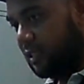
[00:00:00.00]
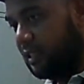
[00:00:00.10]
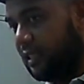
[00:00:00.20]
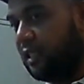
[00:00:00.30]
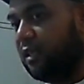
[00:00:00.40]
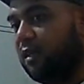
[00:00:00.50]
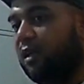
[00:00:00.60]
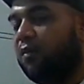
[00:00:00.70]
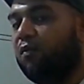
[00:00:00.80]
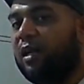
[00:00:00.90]
G
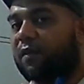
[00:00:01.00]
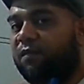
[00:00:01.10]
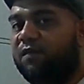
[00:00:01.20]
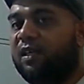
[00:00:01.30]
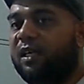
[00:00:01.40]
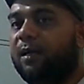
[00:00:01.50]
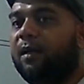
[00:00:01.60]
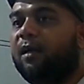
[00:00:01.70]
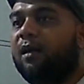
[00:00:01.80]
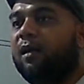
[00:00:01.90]
we have three
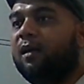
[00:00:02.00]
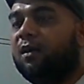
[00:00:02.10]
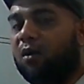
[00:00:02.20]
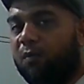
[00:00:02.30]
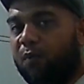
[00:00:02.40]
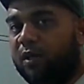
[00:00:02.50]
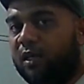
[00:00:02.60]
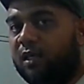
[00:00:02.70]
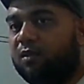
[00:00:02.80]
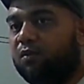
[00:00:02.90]

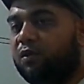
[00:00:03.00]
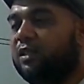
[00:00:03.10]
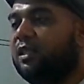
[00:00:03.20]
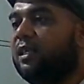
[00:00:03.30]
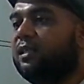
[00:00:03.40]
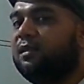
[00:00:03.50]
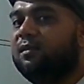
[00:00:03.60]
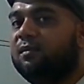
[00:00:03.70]
component, which is